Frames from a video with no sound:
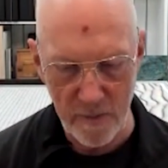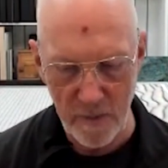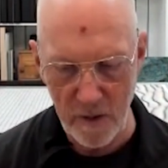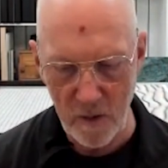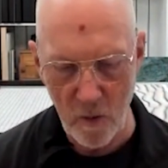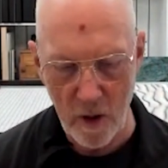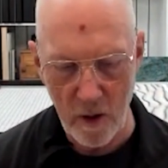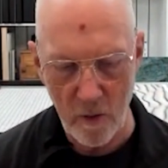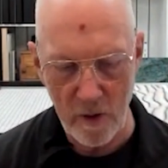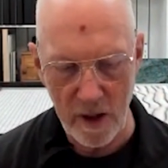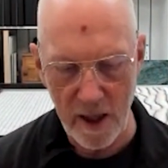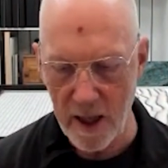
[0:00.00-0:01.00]
you want to
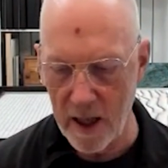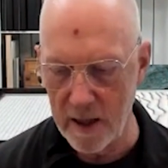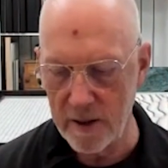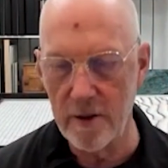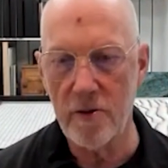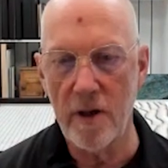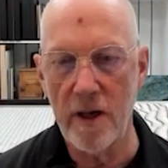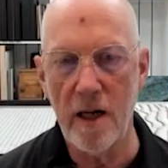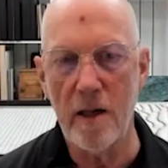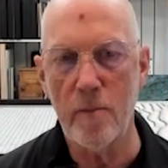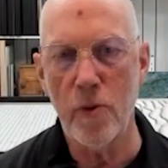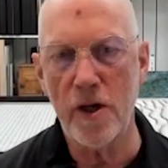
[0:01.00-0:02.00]
really concentrate
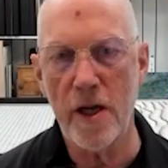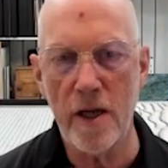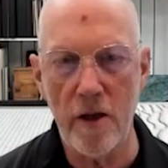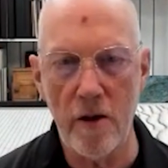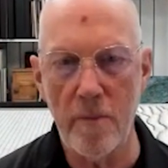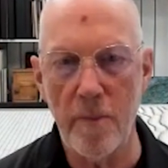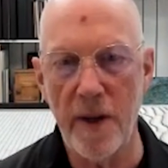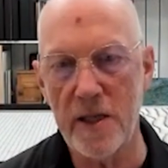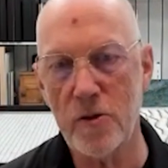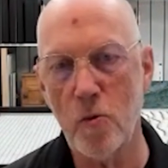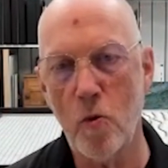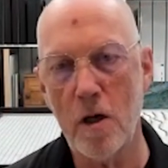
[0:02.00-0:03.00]
on bringing your
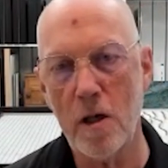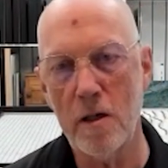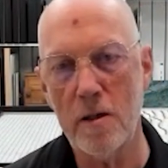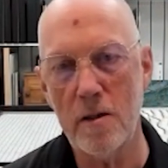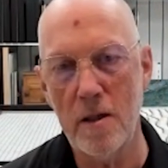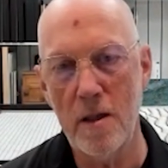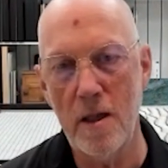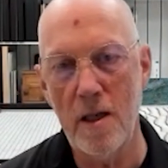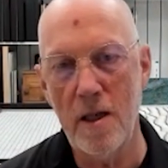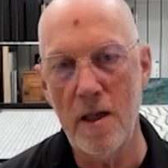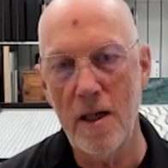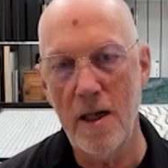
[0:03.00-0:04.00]
best work,
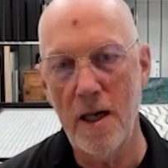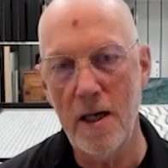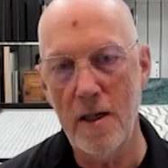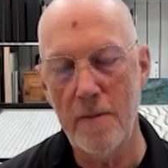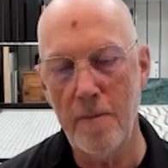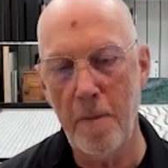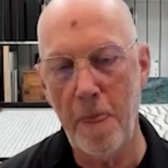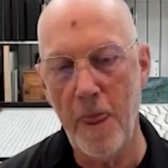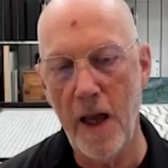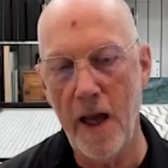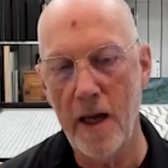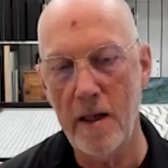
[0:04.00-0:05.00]

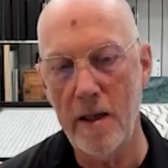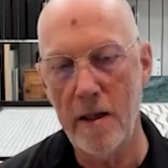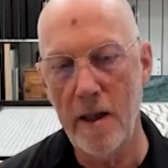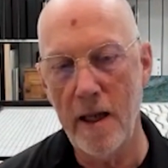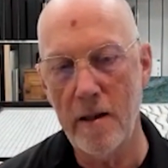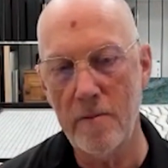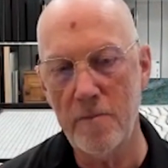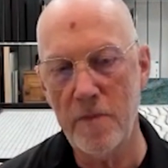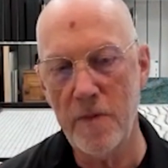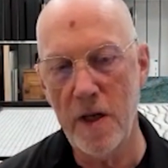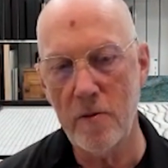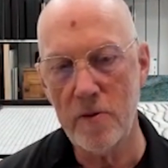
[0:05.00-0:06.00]
and
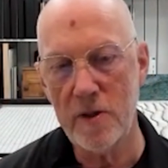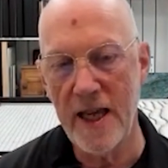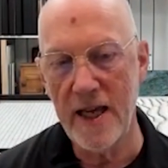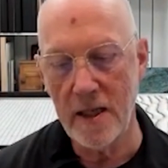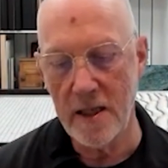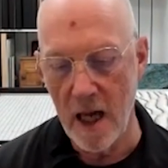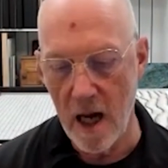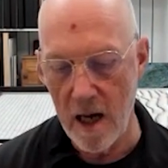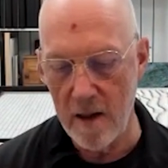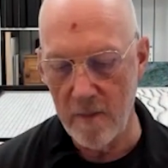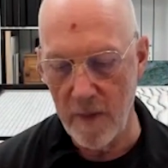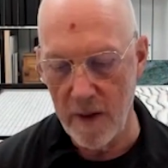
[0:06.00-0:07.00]
take
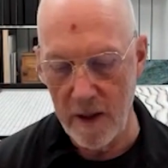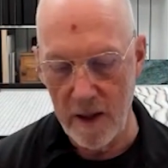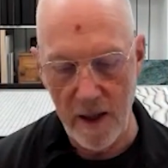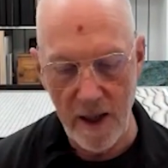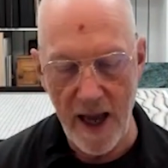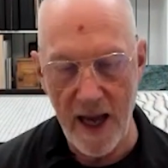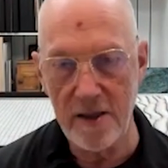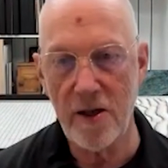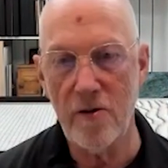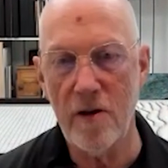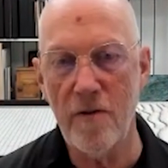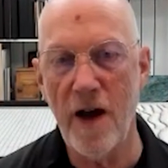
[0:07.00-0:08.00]
time, ask
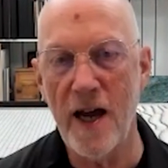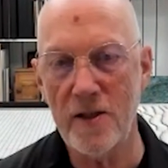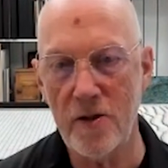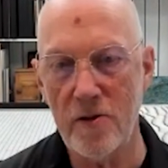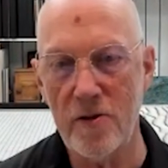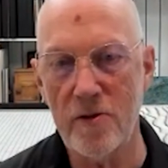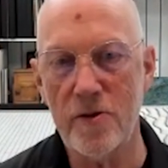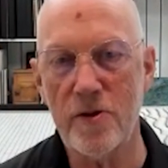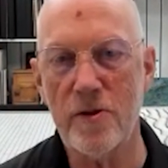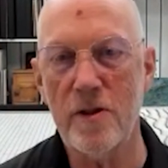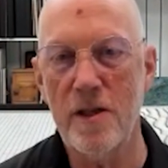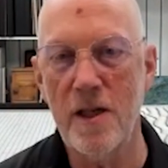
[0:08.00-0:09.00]
your
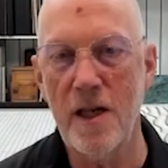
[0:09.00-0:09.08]
advisors,